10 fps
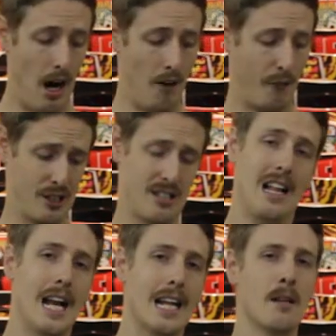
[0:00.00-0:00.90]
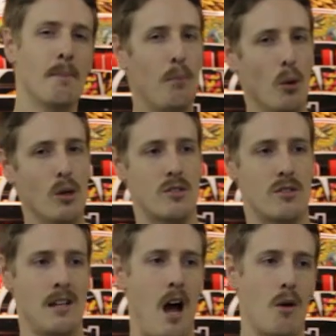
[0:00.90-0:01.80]
For sliding, the
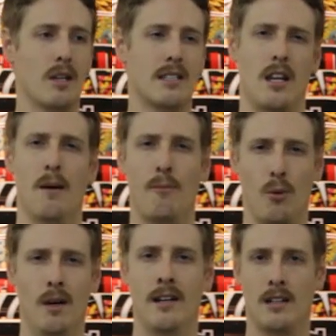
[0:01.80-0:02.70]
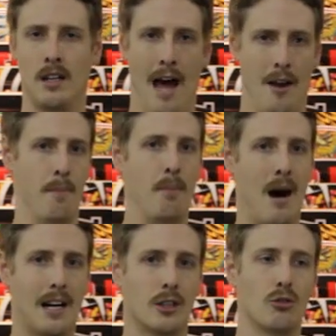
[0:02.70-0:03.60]
board's not really set up for it out of the box.